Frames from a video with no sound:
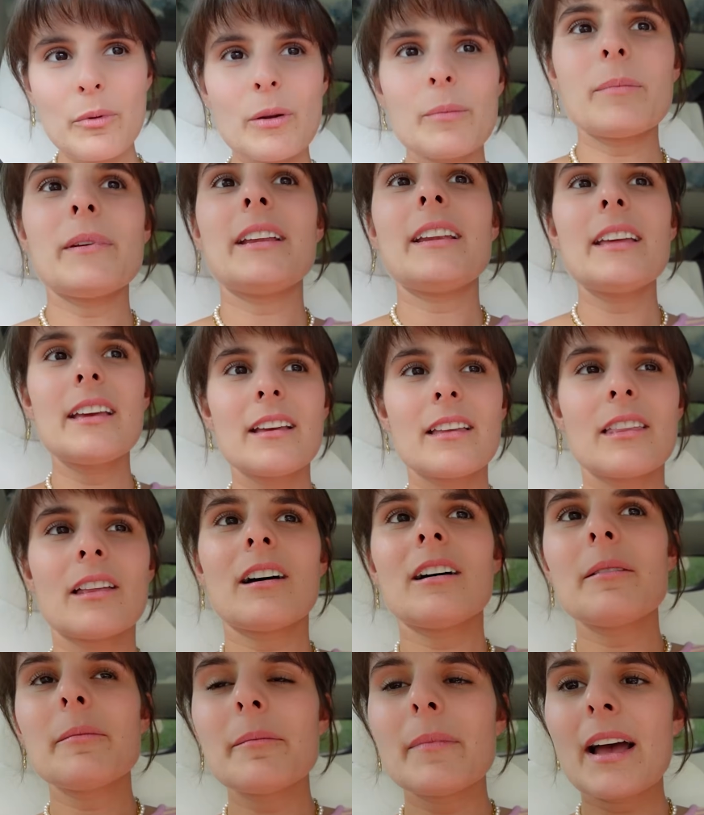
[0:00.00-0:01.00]
We're meeting
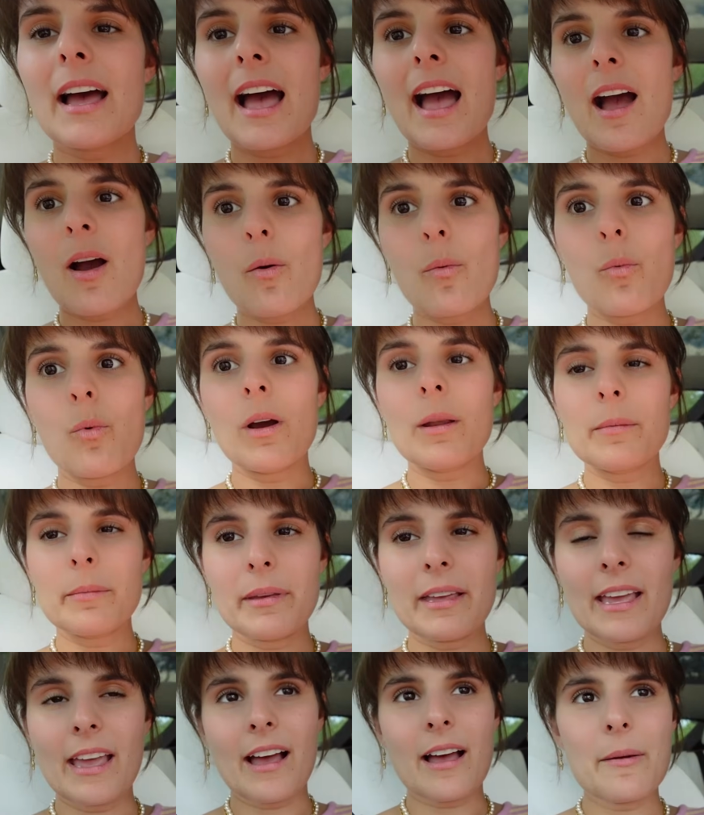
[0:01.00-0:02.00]
them at 1
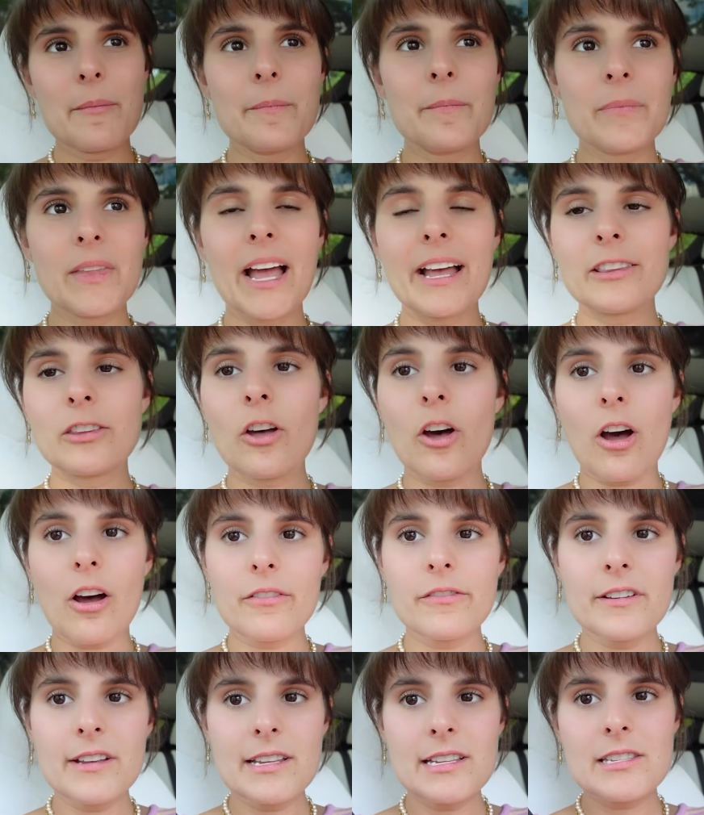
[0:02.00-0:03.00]
p.m. at the
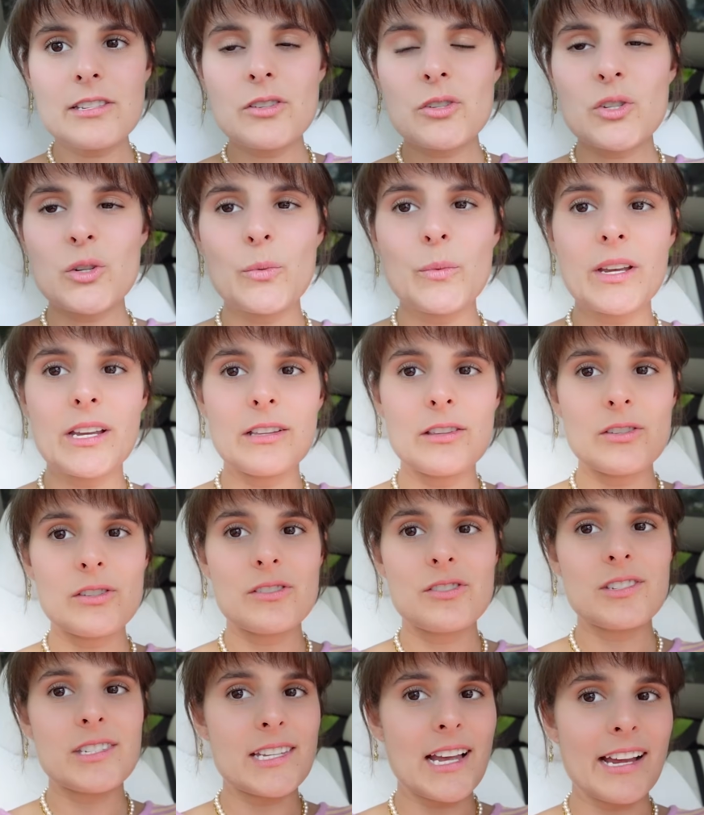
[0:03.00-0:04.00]
office so we
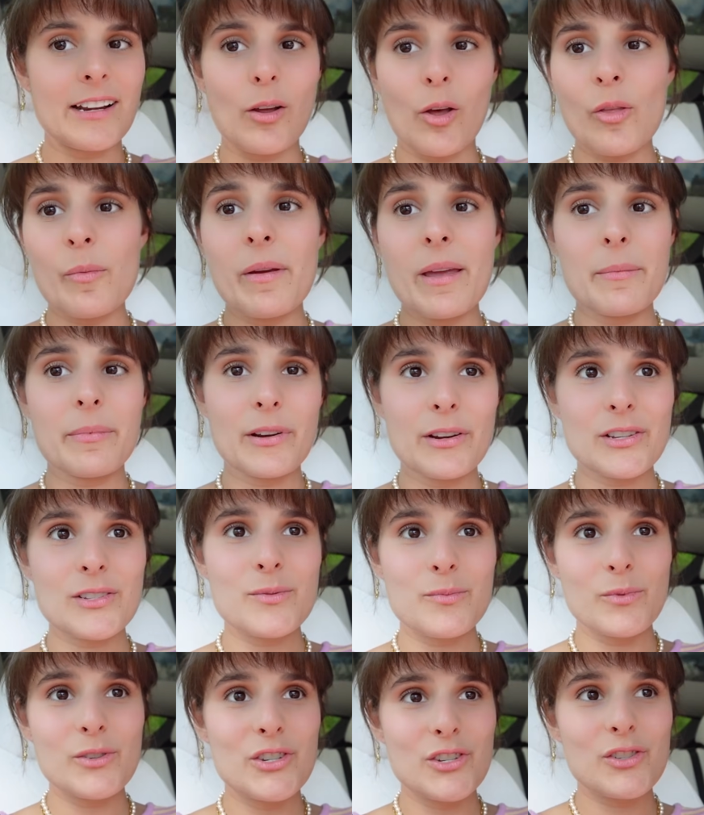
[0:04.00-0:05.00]
can sign all the
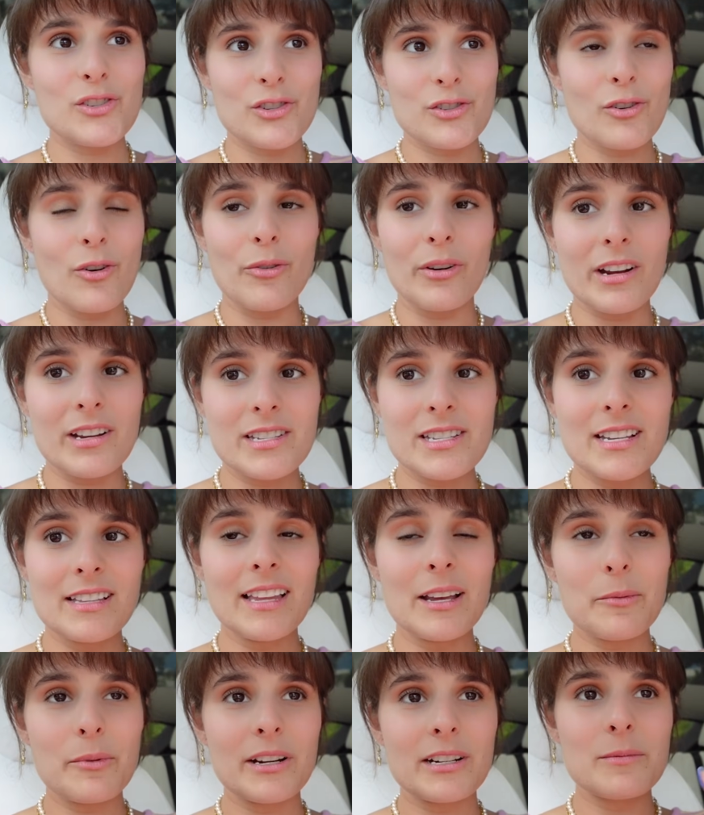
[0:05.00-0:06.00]
papers, which is so crazy.
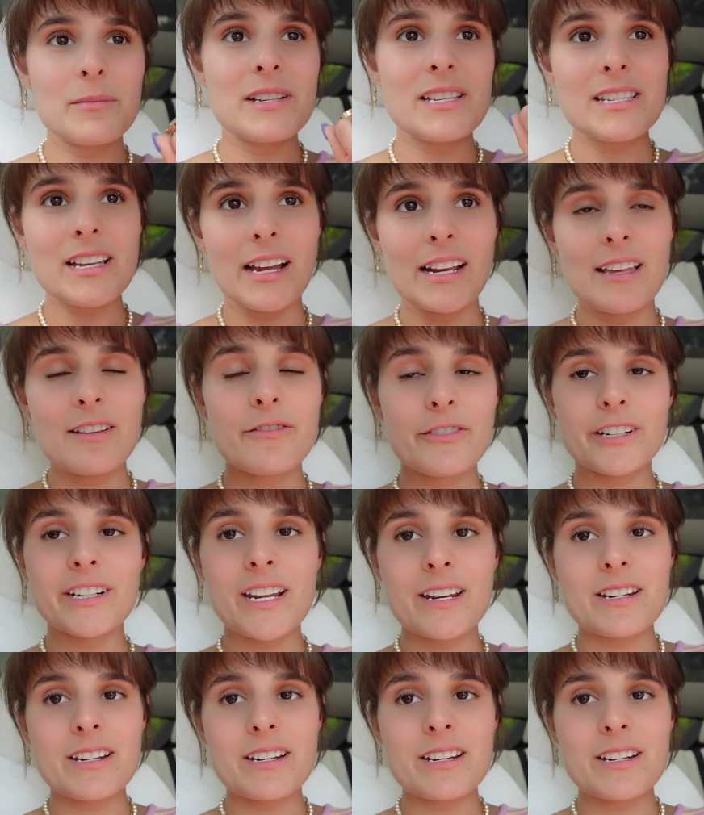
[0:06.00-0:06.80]
Like, we're gonna be signing for an